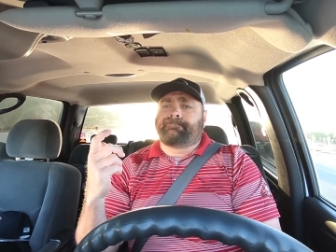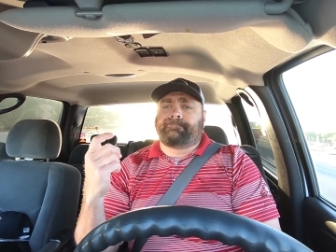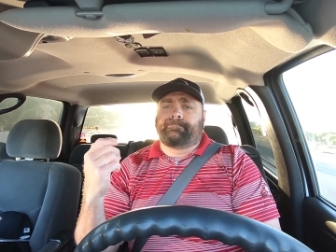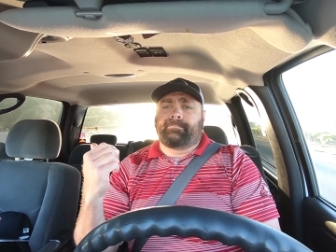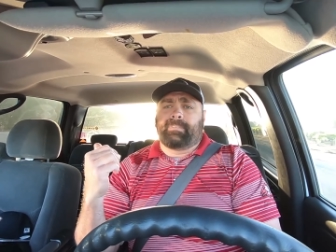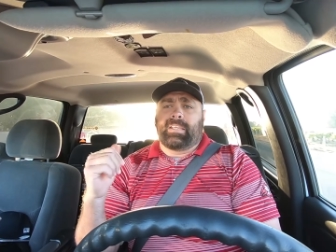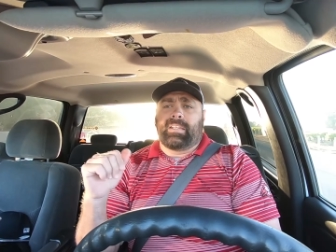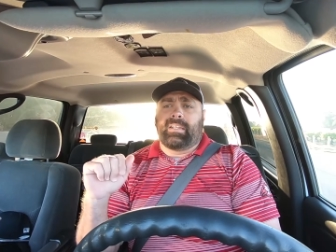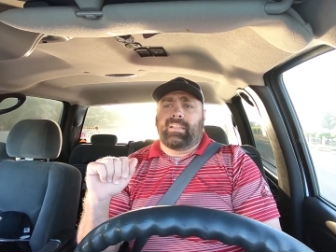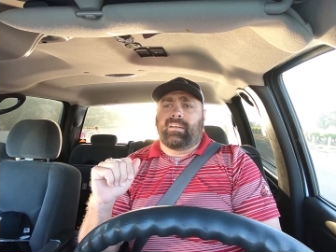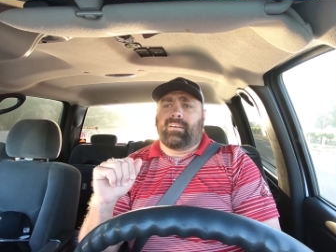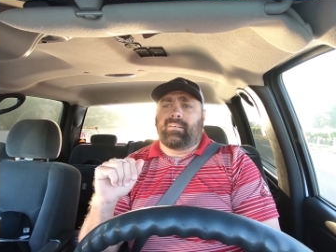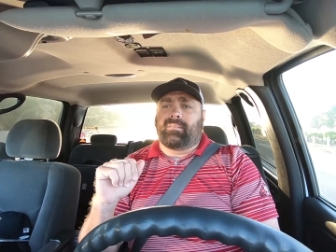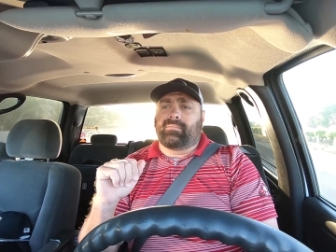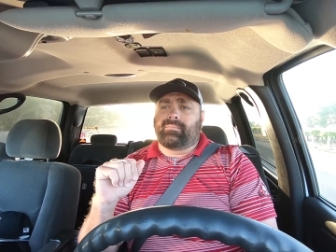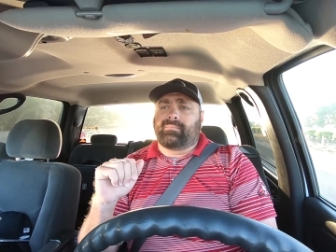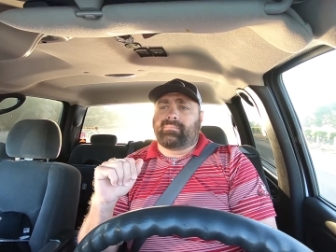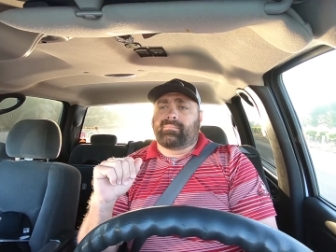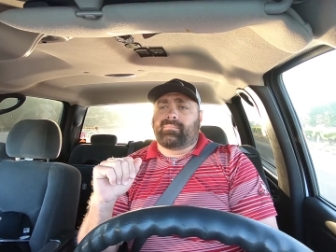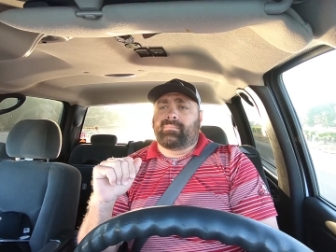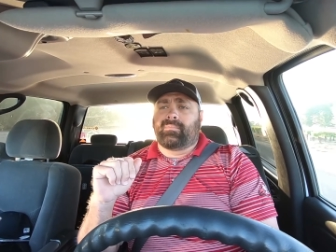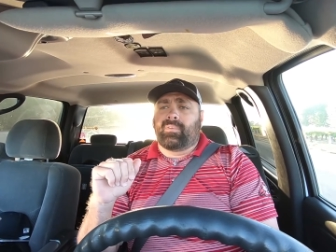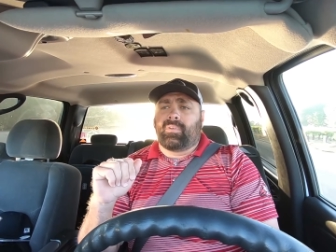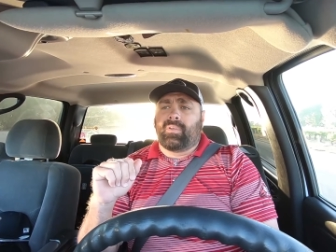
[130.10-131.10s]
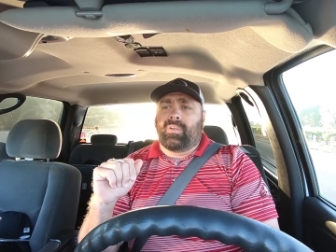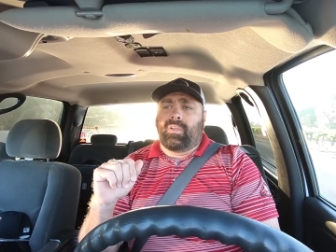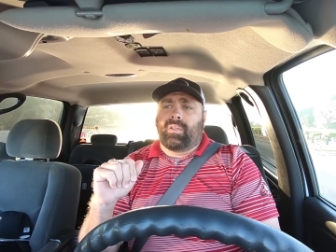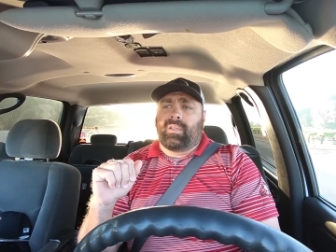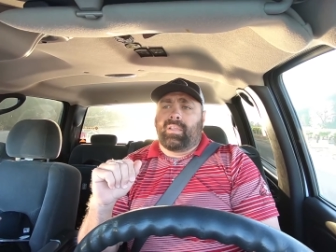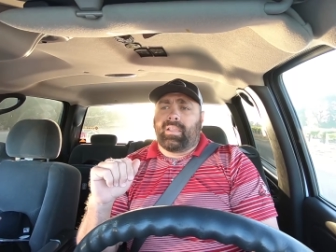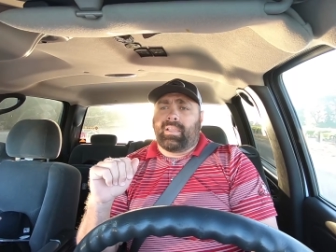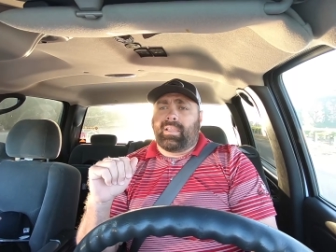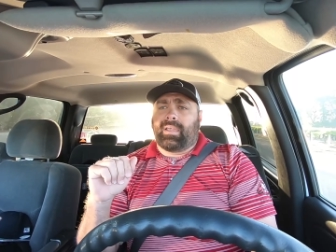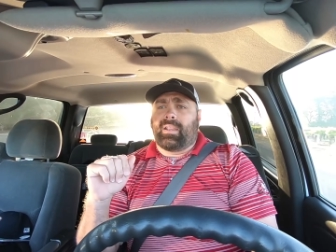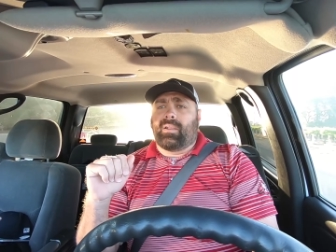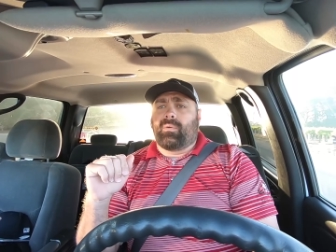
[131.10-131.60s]
You know,
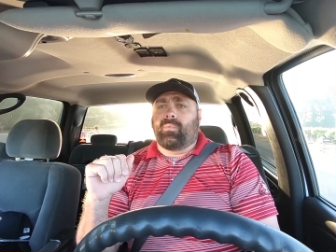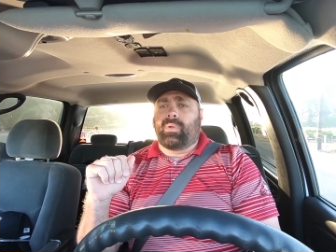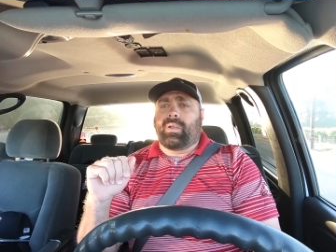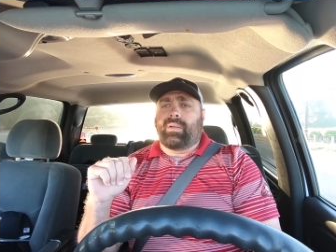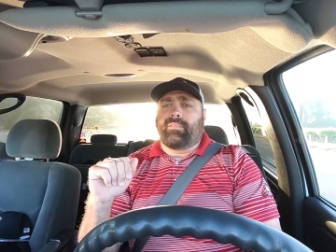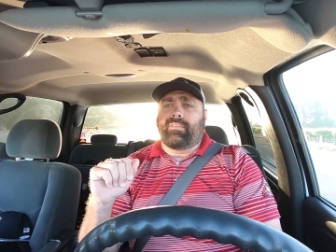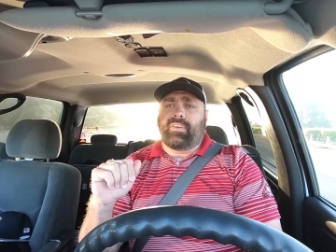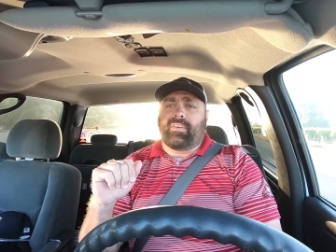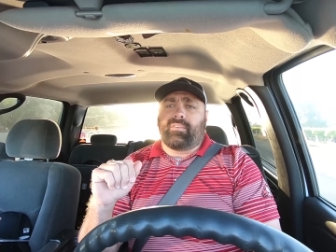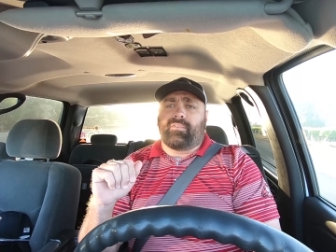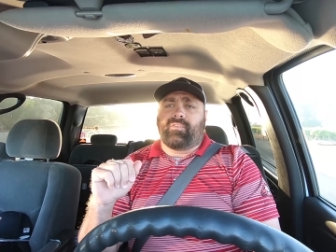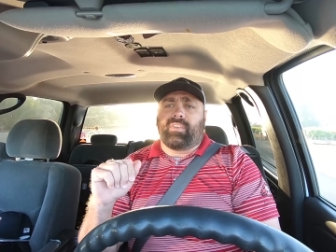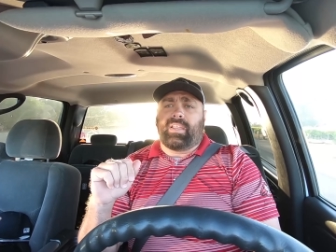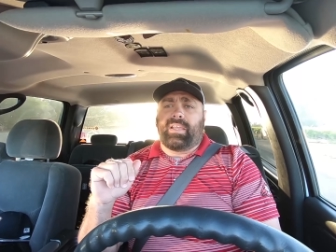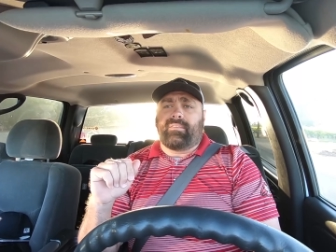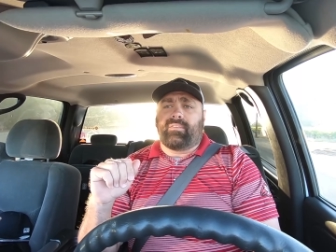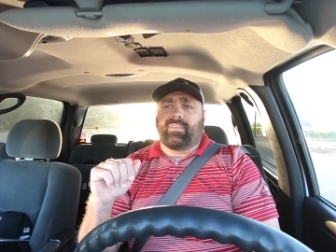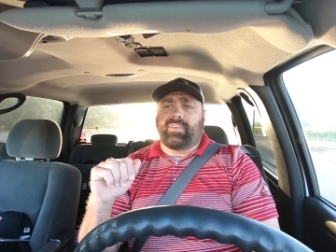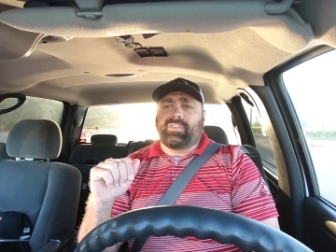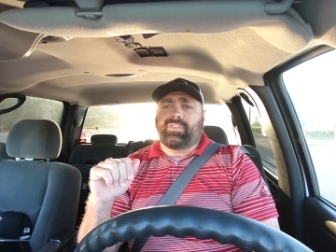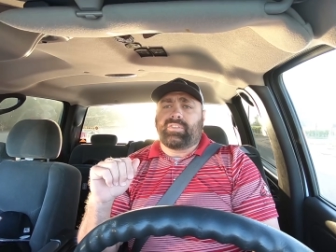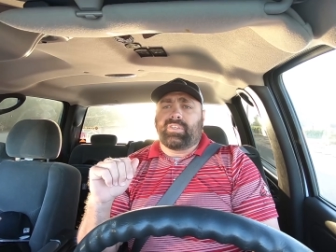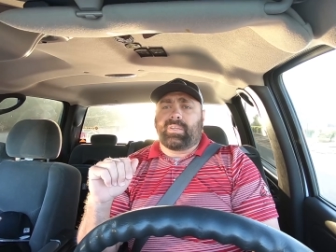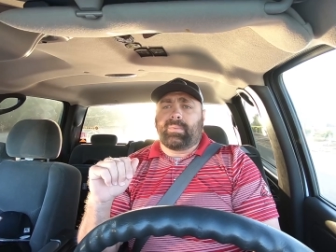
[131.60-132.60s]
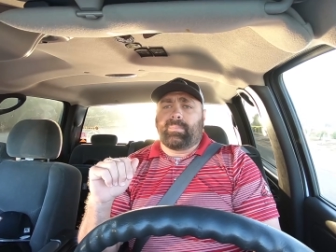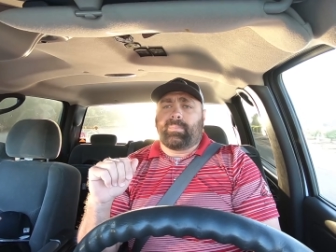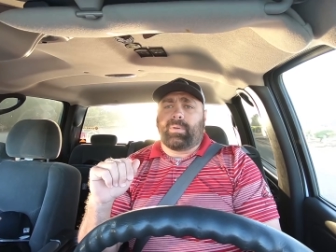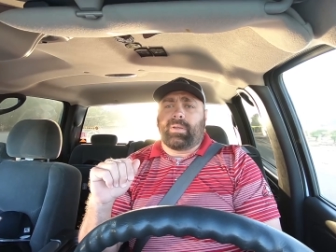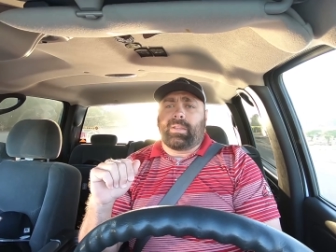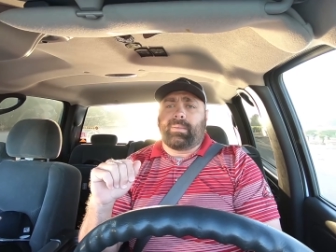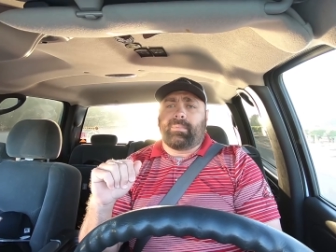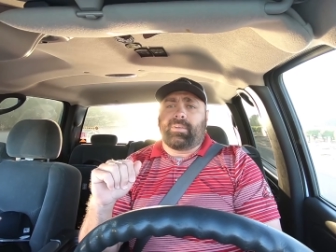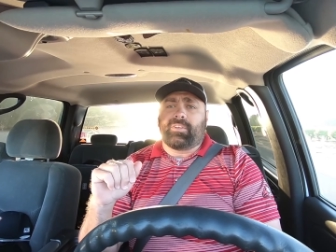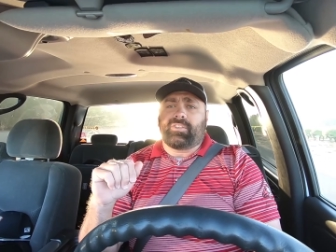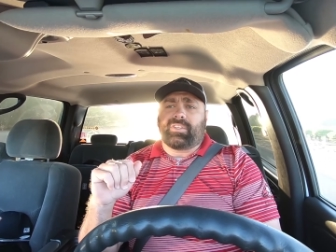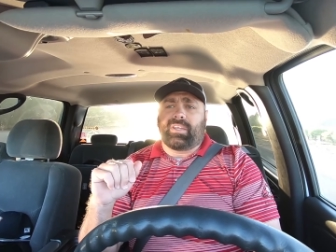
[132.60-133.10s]
kind of whatever your flavor is, you can
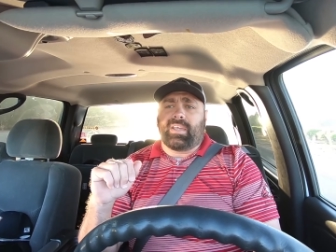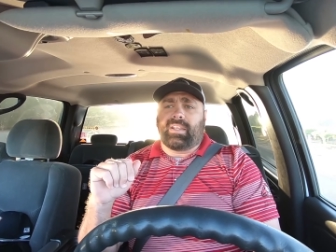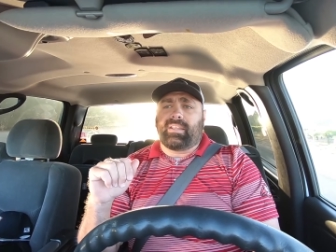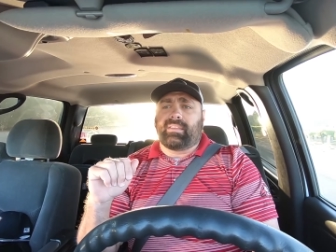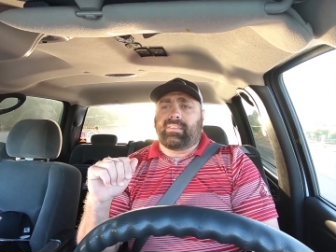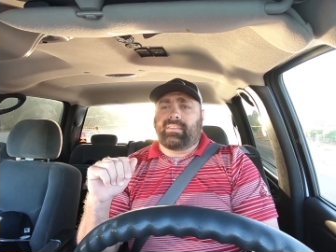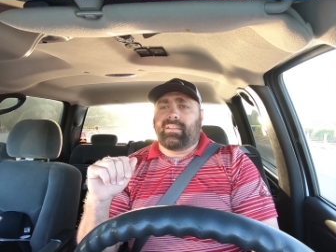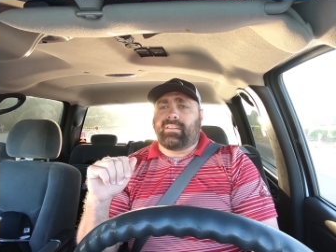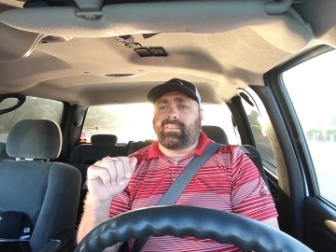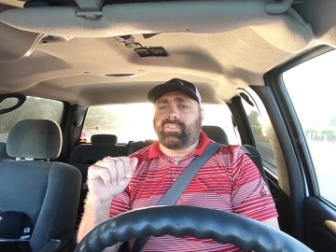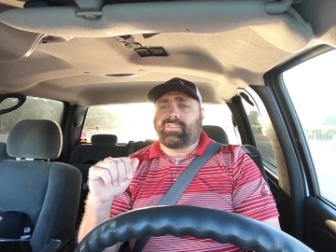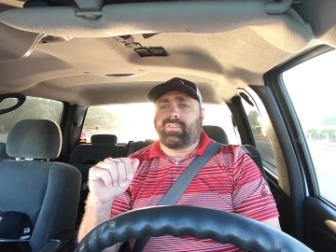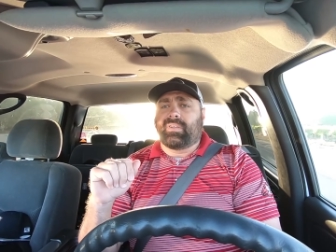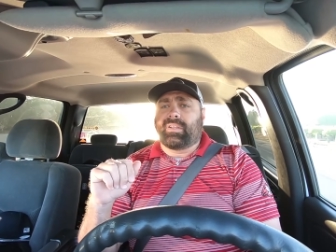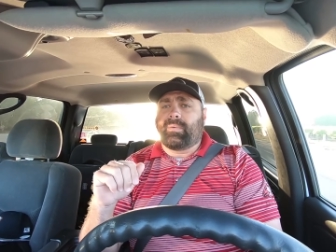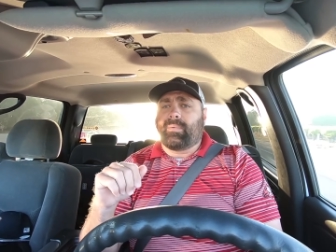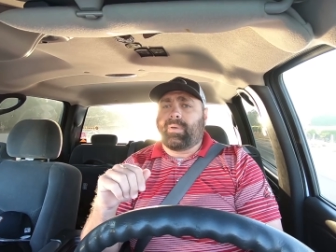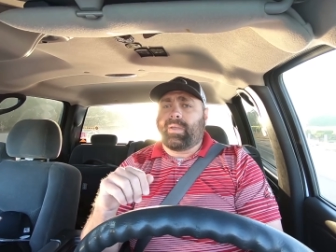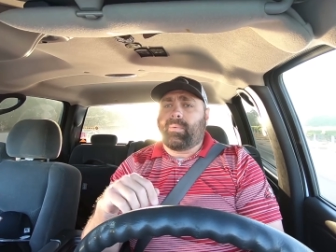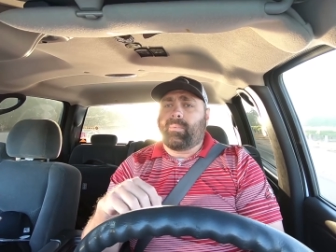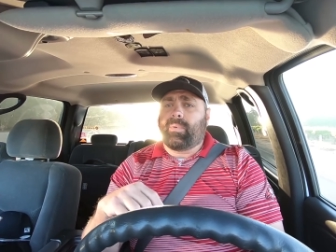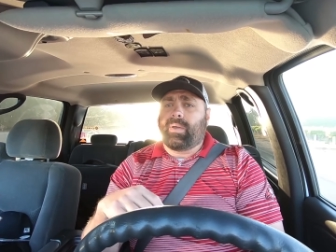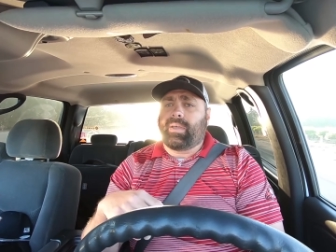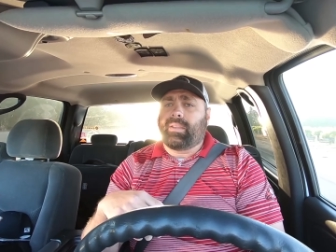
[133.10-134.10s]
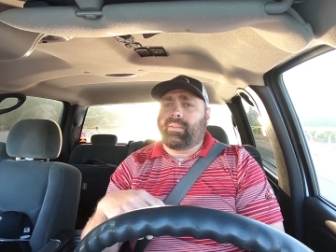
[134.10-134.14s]
pretty much get it there. So anyway,